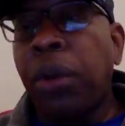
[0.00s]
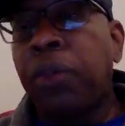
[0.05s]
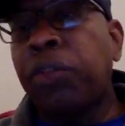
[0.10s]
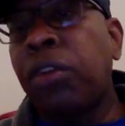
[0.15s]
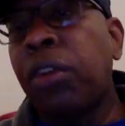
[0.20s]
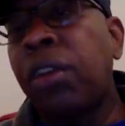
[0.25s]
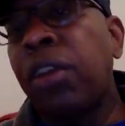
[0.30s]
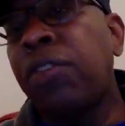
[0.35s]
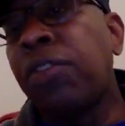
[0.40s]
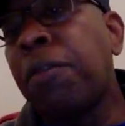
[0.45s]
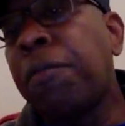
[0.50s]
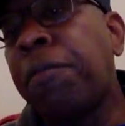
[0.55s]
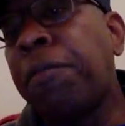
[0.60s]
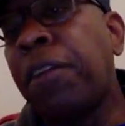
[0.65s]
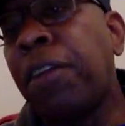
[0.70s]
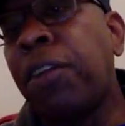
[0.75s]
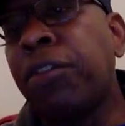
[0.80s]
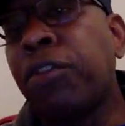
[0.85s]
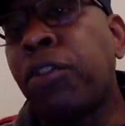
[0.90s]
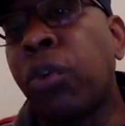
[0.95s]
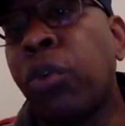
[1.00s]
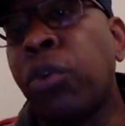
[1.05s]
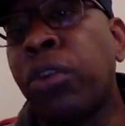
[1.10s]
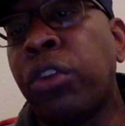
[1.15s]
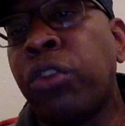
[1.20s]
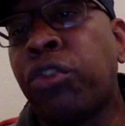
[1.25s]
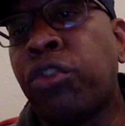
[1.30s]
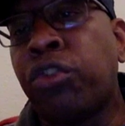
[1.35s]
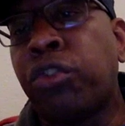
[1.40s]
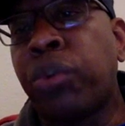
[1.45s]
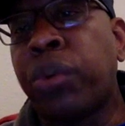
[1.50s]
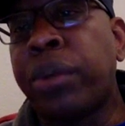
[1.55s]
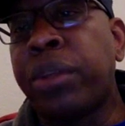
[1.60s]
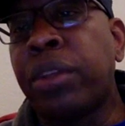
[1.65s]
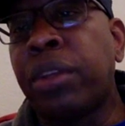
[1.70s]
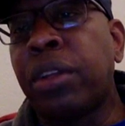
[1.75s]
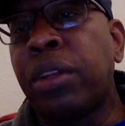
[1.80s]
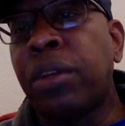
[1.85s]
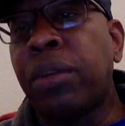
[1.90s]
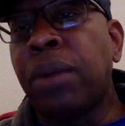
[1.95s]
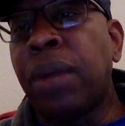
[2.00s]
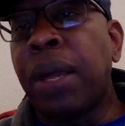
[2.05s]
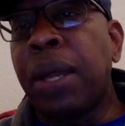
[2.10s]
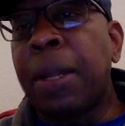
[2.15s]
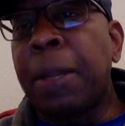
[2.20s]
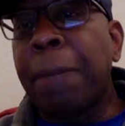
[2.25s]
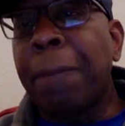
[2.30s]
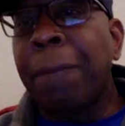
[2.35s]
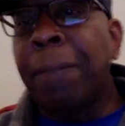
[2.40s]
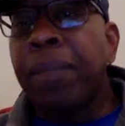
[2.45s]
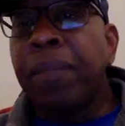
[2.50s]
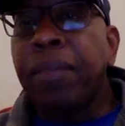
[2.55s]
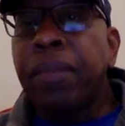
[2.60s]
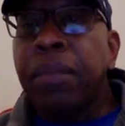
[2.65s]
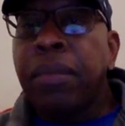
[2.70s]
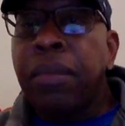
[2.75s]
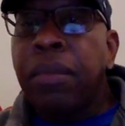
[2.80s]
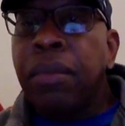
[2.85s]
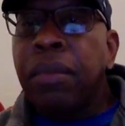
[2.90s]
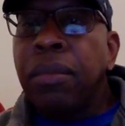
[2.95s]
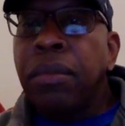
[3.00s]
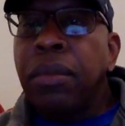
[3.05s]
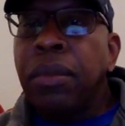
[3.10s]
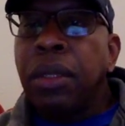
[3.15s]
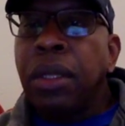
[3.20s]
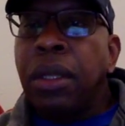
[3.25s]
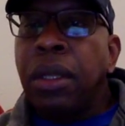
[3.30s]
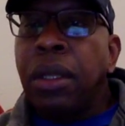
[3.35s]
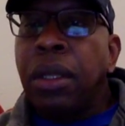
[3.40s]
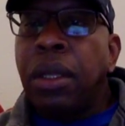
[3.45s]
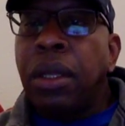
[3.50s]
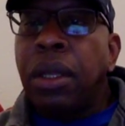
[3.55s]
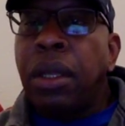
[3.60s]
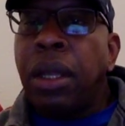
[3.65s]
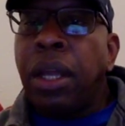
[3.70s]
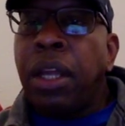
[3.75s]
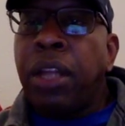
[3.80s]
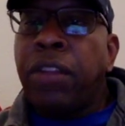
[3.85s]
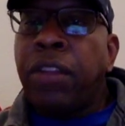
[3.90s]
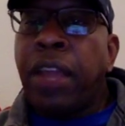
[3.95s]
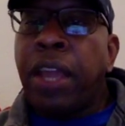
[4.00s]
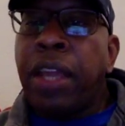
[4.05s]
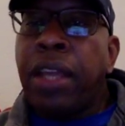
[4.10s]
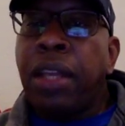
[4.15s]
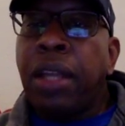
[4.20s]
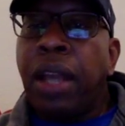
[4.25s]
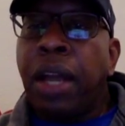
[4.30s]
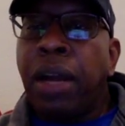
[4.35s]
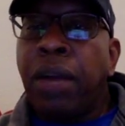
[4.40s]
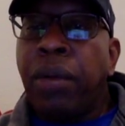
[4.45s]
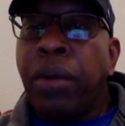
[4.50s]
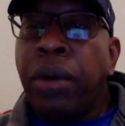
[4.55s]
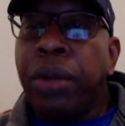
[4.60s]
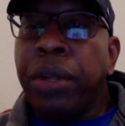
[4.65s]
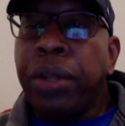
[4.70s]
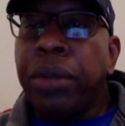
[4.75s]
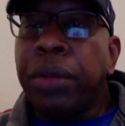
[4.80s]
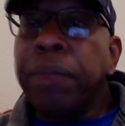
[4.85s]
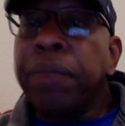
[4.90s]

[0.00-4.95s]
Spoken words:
So it doesn't feel so disjointed, right? Hey, Tate, how are you?